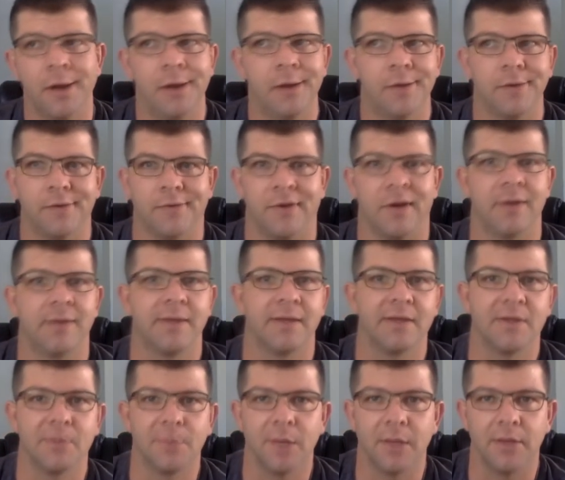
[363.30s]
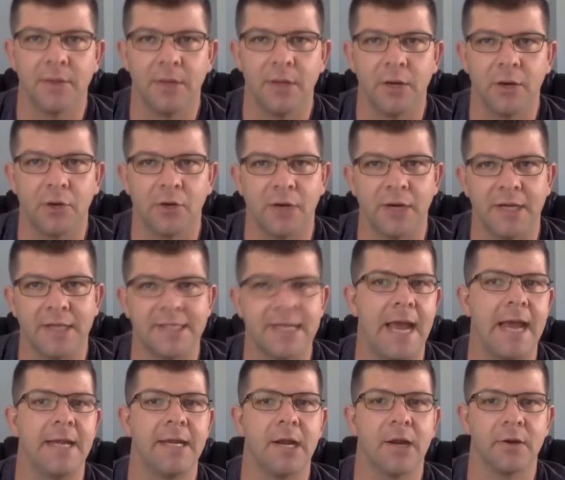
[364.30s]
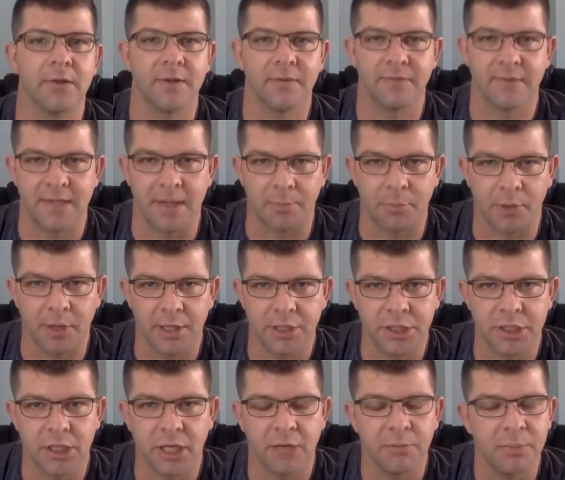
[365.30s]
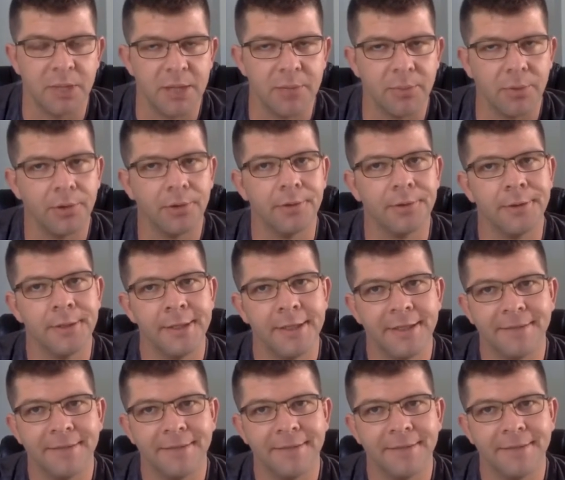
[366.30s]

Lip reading: Devontae Smith, creating 10 yards of separation on people,